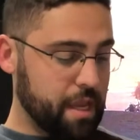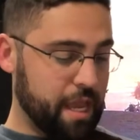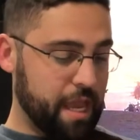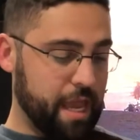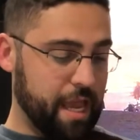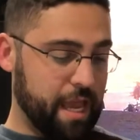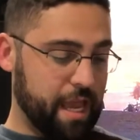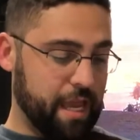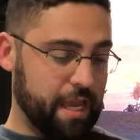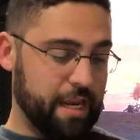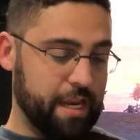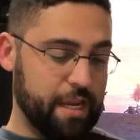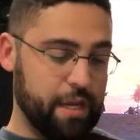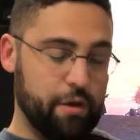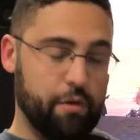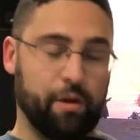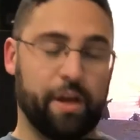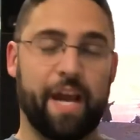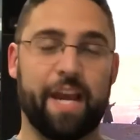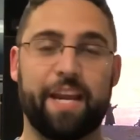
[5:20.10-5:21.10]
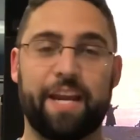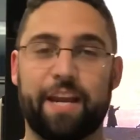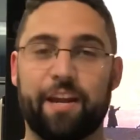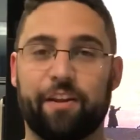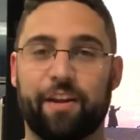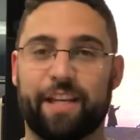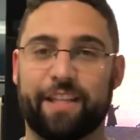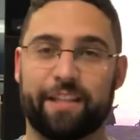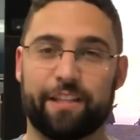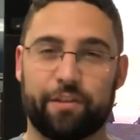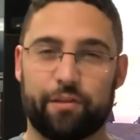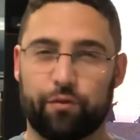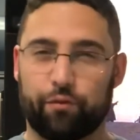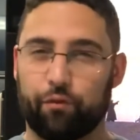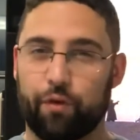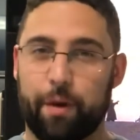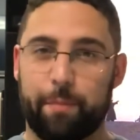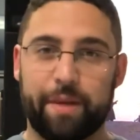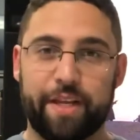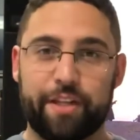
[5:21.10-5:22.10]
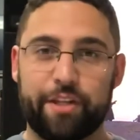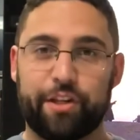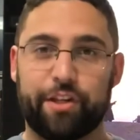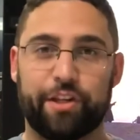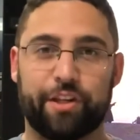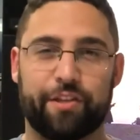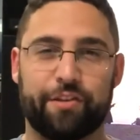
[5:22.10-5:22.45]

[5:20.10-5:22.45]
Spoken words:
and you kind of hear like this rummage.